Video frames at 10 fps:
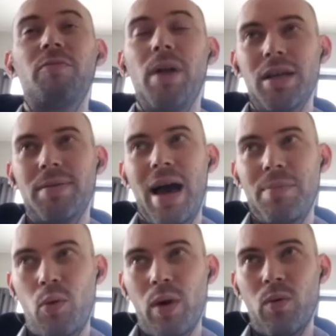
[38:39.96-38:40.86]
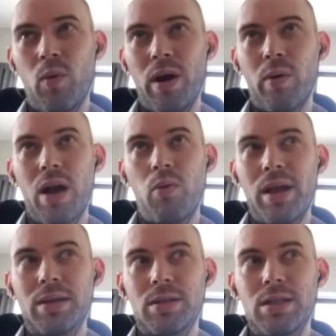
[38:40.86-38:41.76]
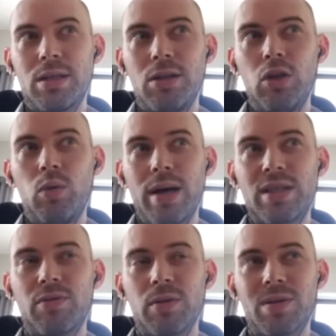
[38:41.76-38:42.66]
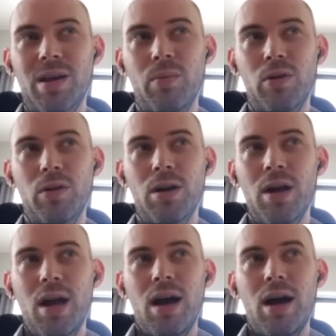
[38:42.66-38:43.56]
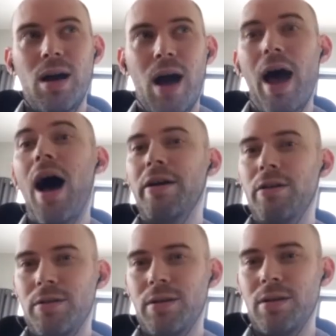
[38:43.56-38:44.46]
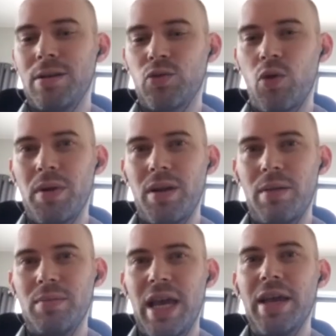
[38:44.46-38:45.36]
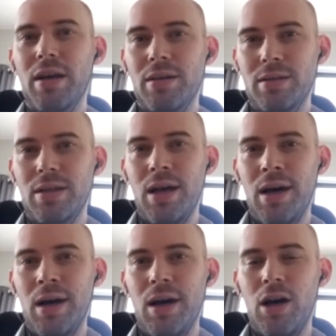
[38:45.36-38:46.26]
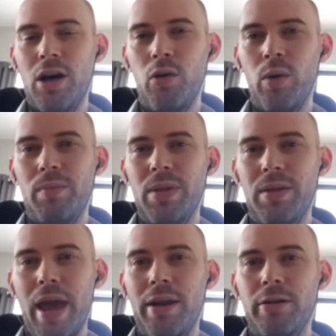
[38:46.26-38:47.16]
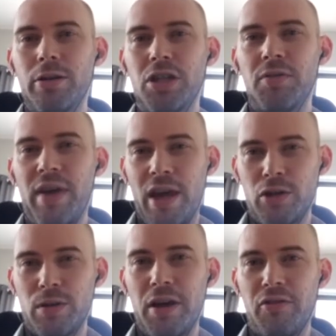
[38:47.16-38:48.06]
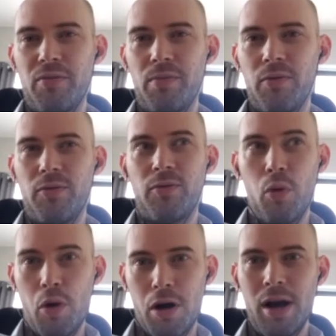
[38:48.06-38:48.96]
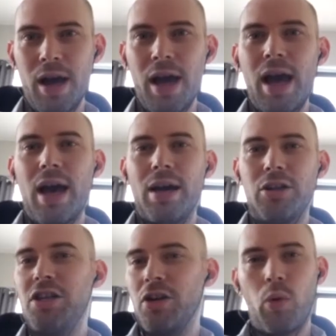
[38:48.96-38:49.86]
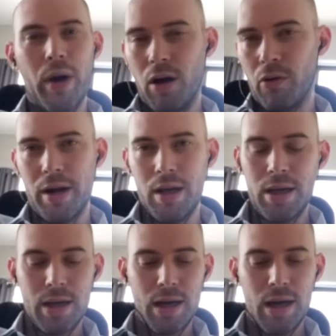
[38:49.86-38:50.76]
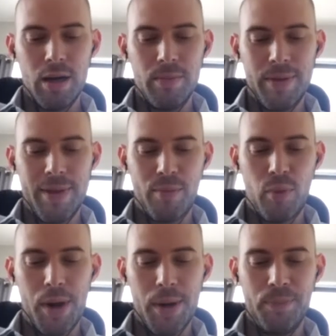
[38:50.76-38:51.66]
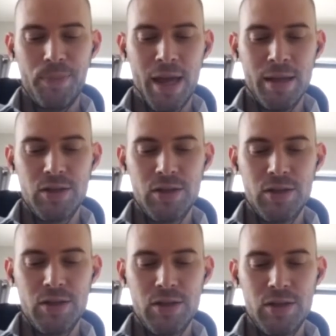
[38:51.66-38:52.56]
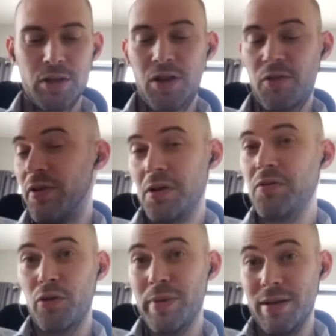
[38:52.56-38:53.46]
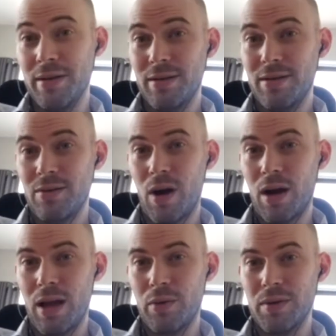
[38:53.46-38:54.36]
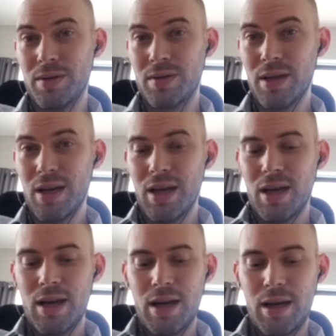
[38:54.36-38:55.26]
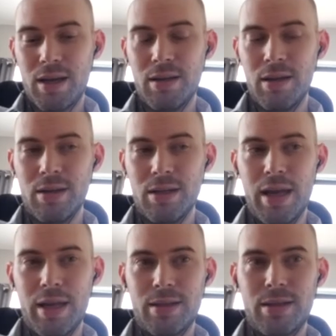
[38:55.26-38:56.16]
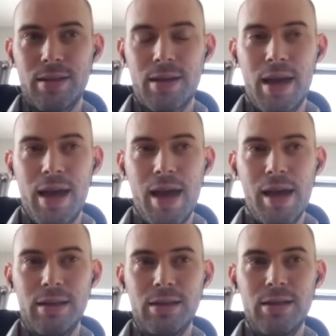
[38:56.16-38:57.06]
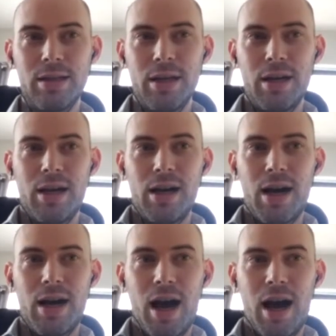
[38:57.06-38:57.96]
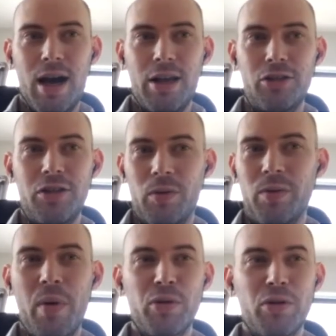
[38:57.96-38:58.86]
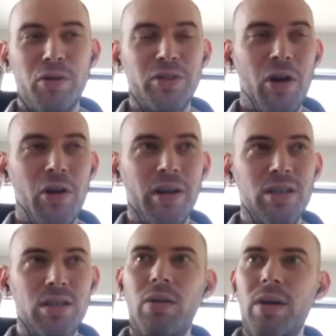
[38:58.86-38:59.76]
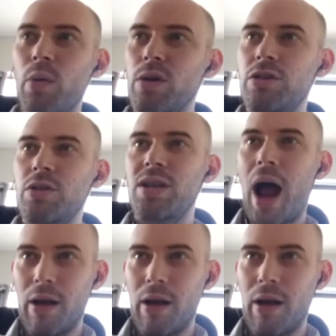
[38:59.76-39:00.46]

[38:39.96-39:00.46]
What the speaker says: money at that point where when I went to the US for a summer, I hired this woman named Dana, who had been the editor-in-chief of Asia Life before, and she had quit already at that point. And so I hired her just to fill in for me while I was in the States. And I remember her starting, she's like, okay, where's your style